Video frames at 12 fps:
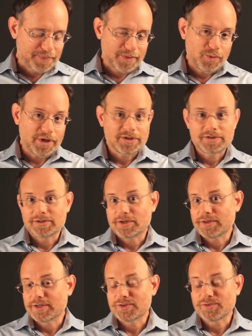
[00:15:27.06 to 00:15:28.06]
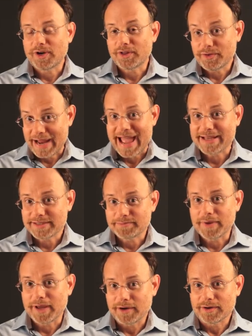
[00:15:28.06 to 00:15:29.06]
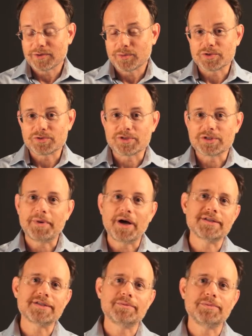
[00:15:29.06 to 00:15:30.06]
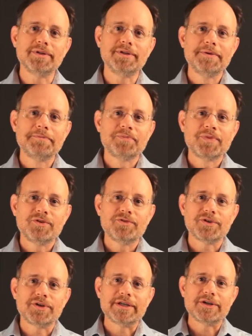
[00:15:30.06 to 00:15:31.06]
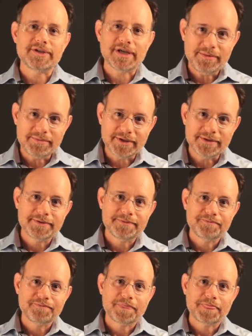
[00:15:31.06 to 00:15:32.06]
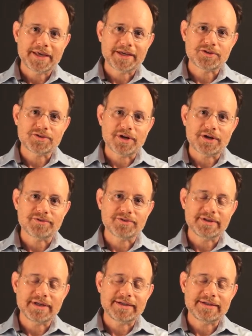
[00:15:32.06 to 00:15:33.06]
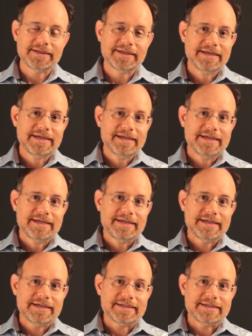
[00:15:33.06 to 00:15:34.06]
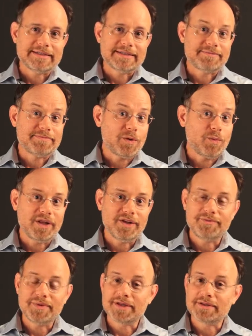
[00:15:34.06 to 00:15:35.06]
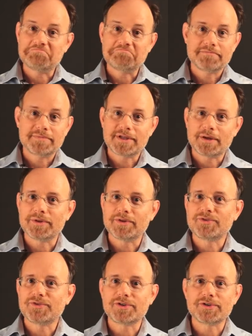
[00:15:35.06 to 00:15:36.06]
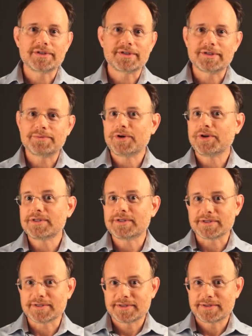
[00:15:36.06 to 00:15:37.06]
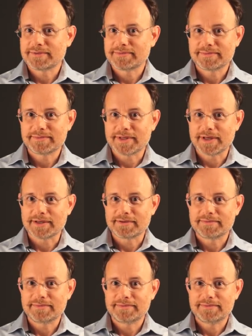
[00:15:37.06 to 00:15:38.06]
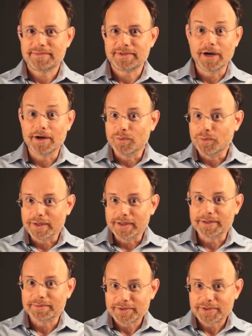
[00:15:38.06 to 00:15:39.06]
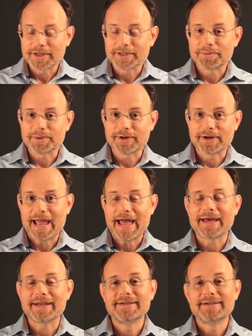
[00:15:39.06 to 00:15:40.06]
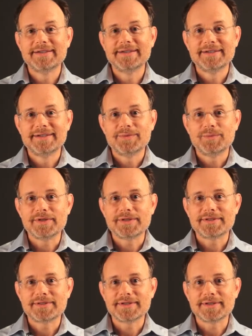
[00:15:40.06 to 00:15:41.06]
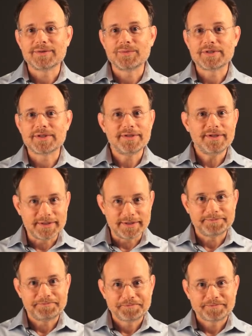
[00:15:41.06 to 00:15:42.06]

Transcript: We also know that his father, as mayor, was responsible for entertainment at Stratford, and this may well have been some of the first experiences that young William Shakespeare had with the theater.